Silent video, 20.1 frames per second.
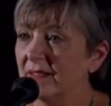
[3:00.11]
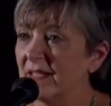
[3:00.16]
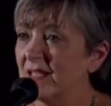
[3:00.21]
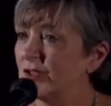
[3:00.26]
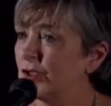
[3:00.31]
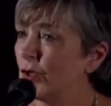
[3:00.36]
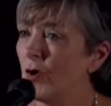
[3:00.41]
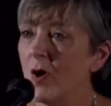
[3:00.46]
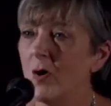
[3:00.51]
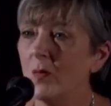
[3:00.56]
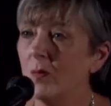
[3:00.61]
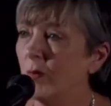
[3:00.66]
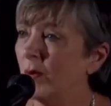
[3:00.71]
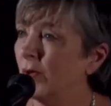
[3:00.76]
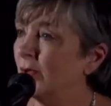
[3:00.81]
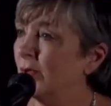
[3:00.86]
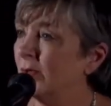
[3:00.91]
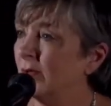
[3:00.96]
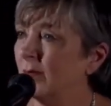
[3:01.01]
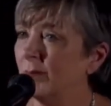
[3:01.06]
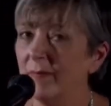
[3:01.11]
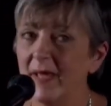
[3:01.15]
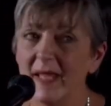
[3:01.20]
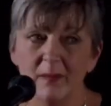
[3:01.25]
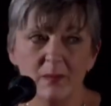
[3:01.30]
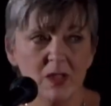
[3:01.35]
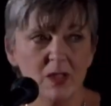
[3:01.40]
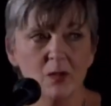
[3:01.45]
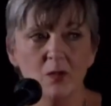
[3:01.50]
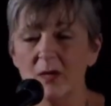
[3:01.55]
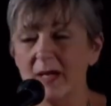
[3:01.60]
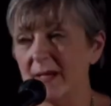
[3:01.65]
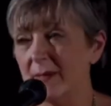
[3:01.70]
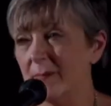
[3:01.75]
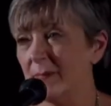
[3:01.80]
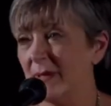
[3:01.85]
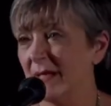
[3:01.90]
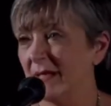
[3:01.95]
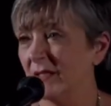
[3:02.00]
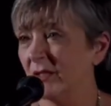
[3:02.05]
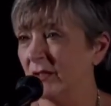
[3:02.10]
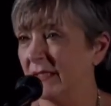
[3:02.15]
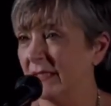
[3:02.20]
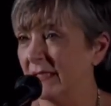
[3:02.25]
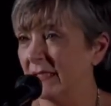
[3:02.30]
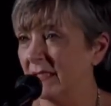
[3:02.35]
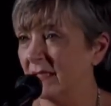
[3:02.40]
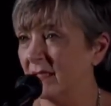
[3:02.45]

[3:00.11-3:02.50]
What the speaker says: That's your whole world, maybe a grandparent.